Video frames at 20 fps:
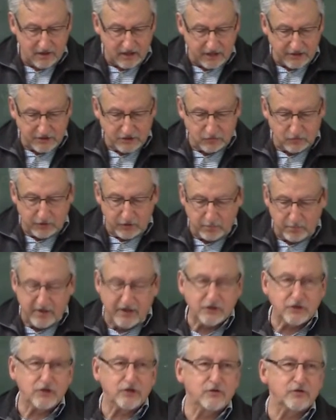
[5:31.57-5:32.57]
I just want to
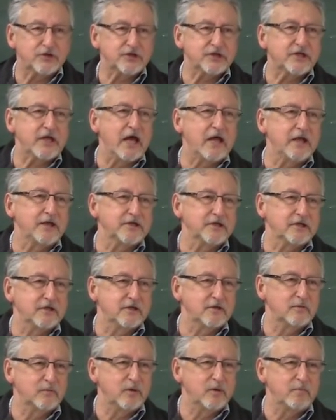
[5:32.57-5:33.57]
measure your
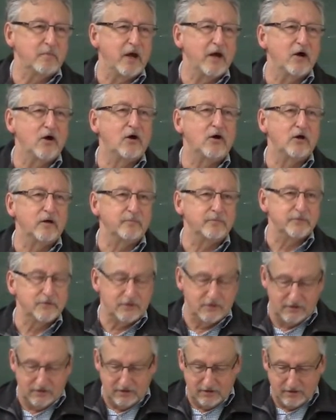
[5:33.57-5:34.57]
skeleton with my arms.